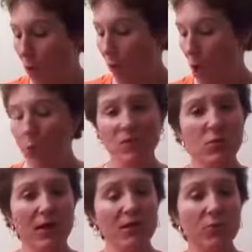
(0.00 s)
We always
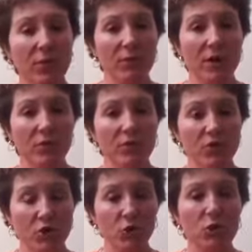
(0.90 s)
want to remember
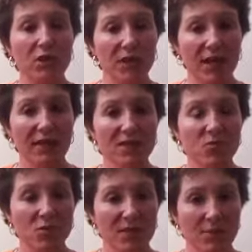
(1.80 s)
to
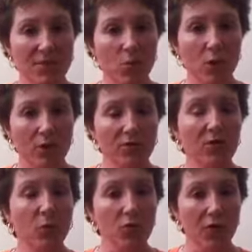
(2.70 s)
cleanse with some of the
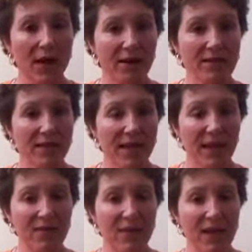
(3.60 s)
wonderful products that
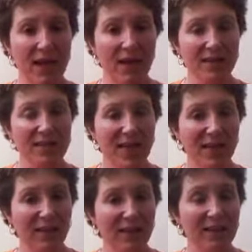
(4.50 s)
Avon has.
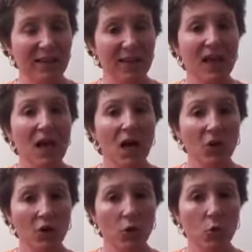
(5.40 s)
I like the
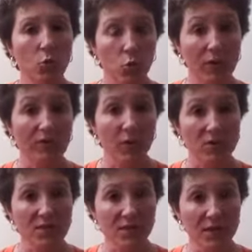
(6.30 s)
Anew
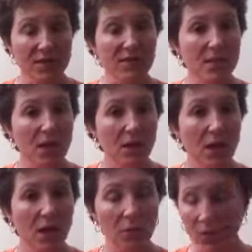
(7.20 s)
Reversalist
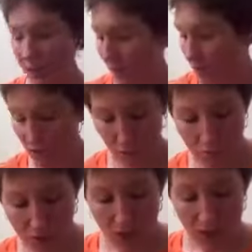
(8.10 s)

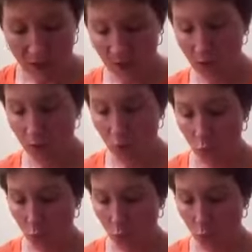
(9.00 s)
cleanser, the